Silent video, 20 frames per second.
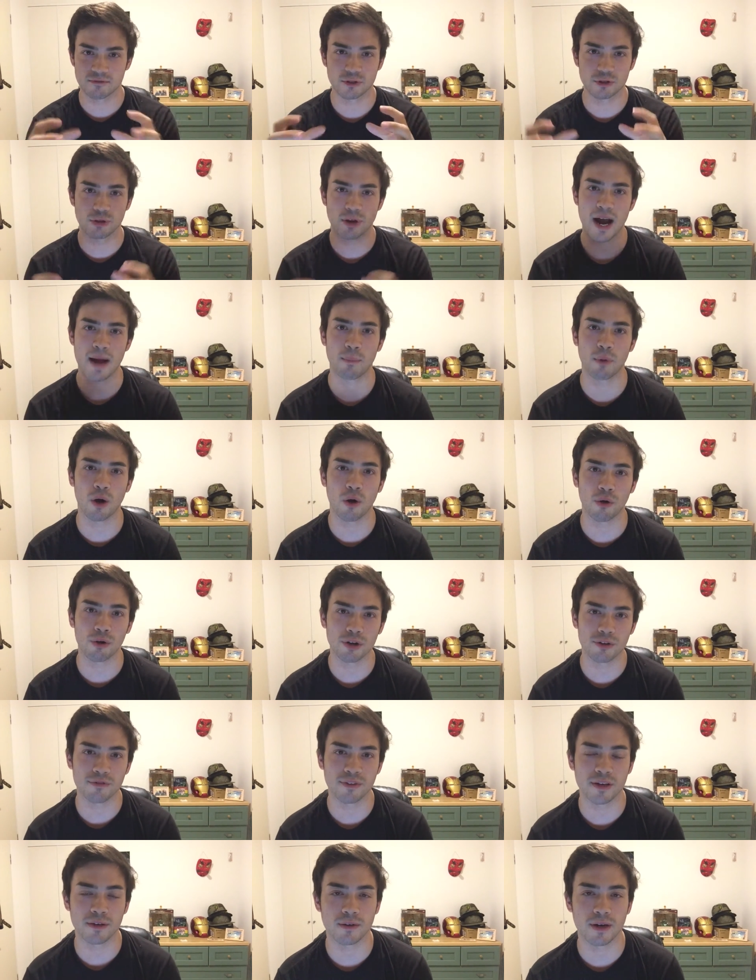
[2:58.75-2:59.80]
grab a hold
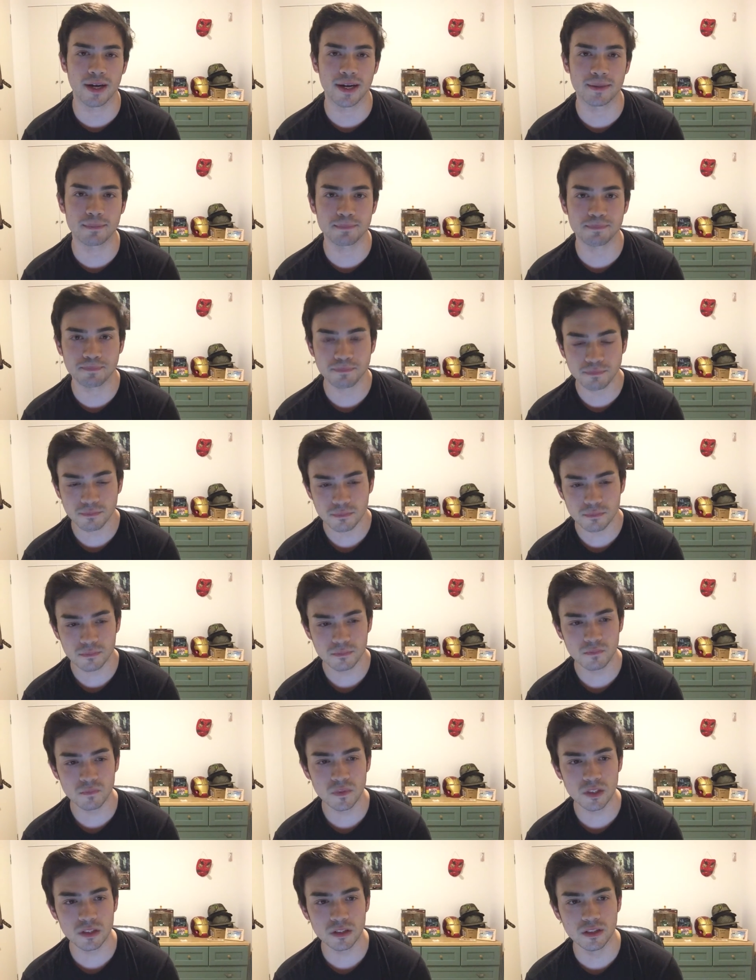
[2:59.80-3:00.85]
of it, right?
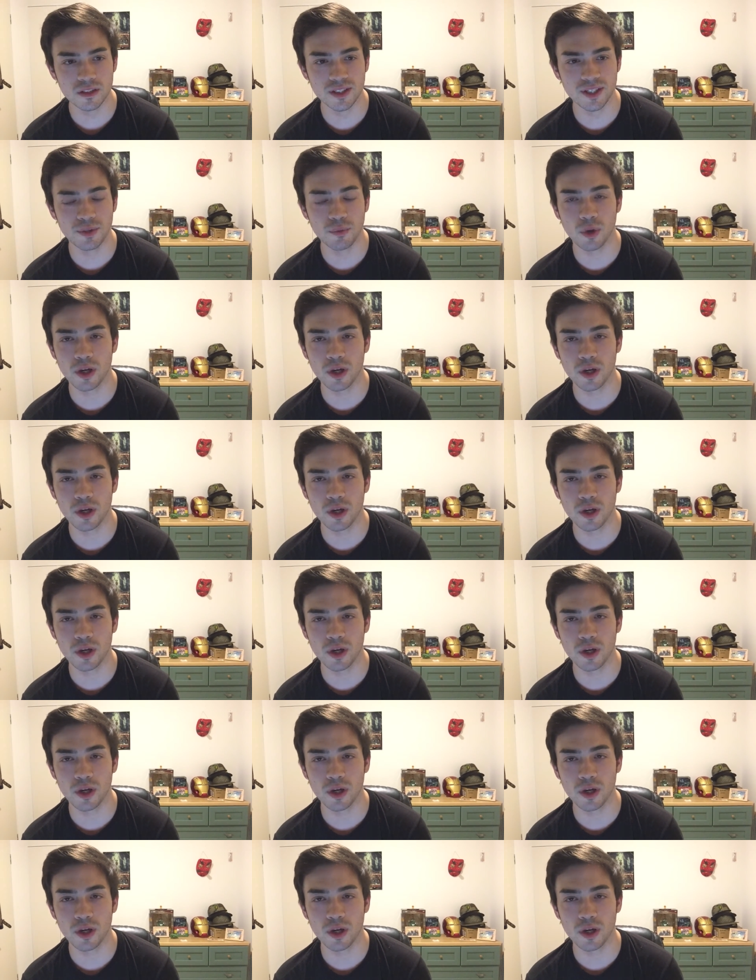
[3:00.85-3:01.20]
See